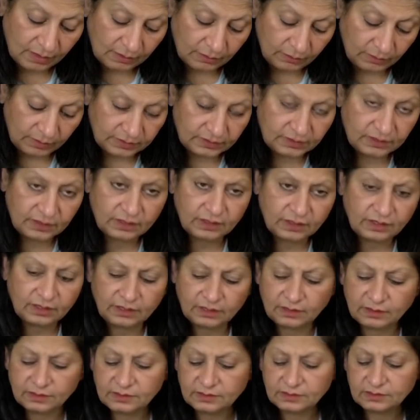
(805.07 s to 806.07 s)
well, dear
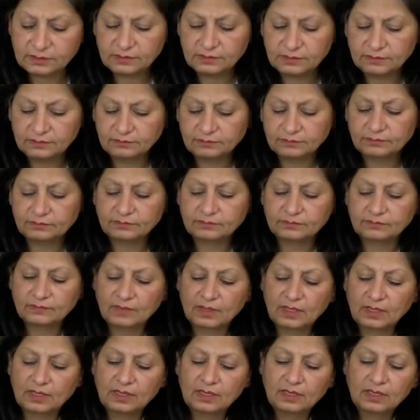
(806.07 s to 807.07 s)
Aries,
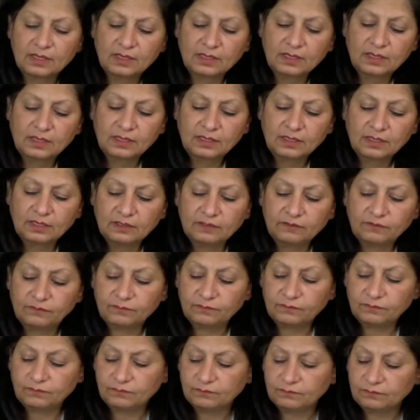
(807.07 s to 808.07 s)

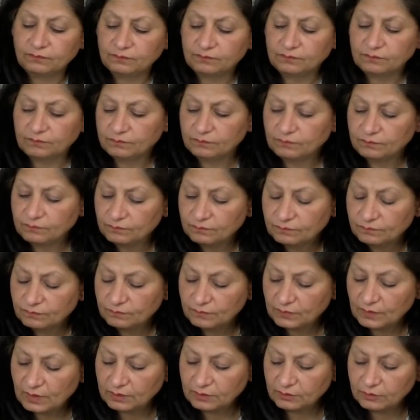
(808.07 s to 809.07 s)
if
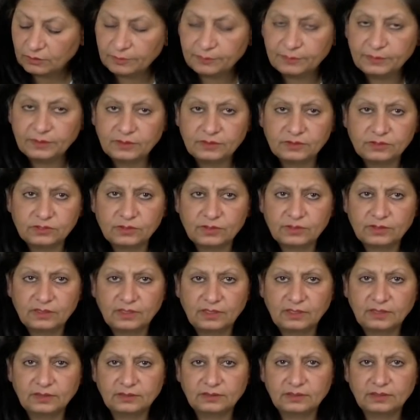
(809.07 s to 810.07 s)
I hope you enjoy
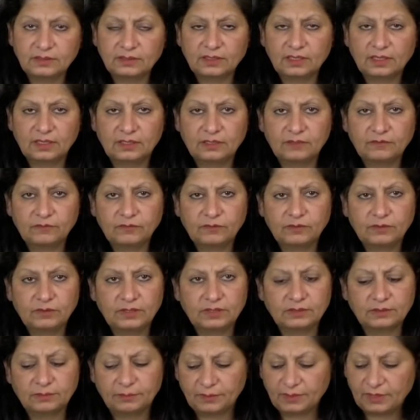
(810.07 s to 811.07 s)
the reading and if you
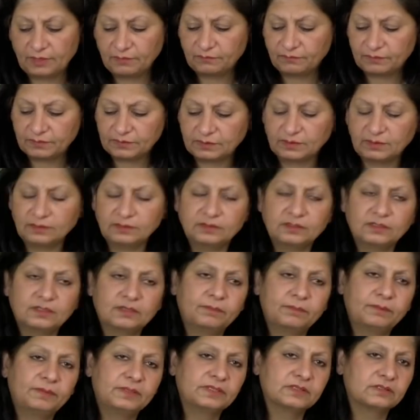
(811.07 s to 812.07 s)
need a private reading,
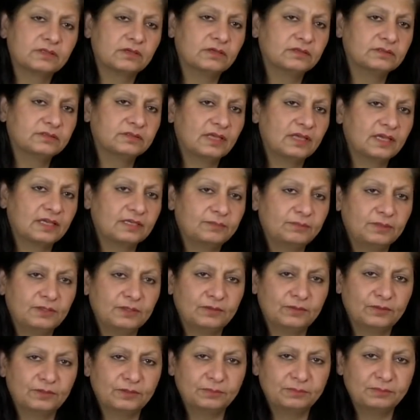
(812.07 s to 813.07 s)
please contact me
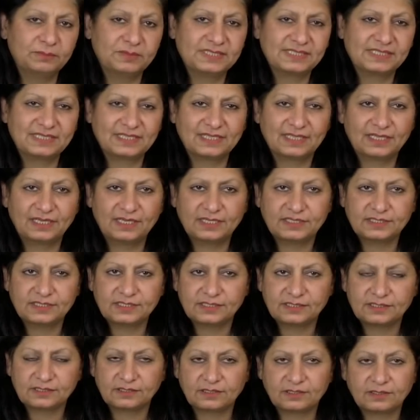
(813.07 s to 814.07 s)
on
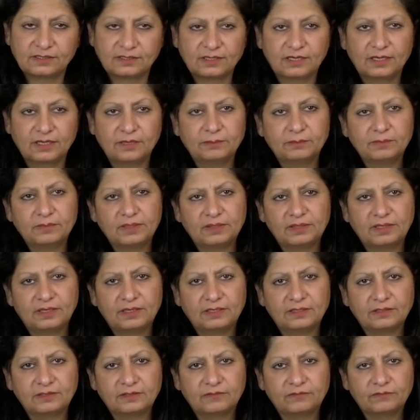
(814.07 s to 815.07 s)
mysticalaziza.com. The
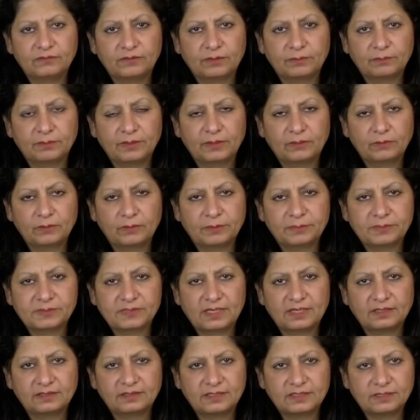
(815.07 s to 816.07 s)
link for my
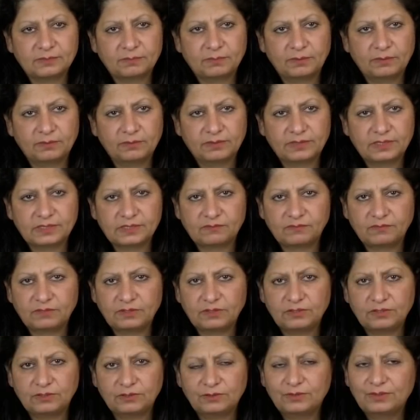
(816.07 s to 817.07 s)
website is below this
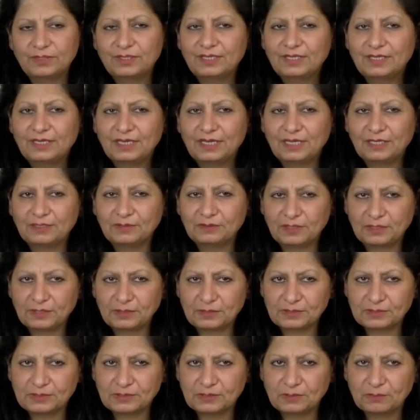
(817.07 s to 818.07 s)
video and
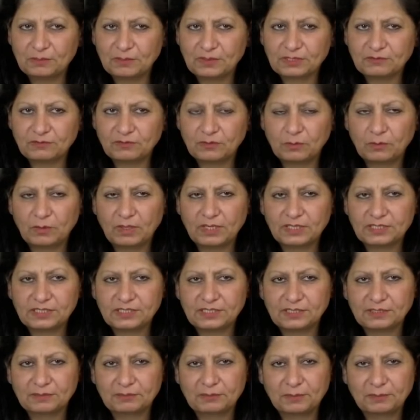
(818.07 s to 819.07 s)
thank you so much for
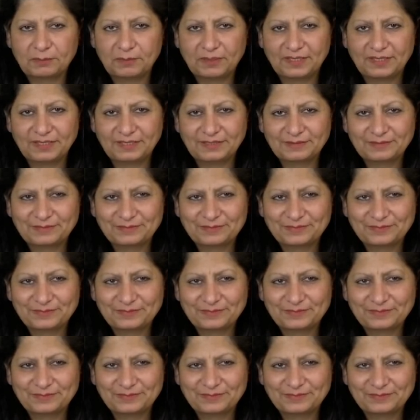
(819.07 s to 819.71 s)
watching. Bye-bye.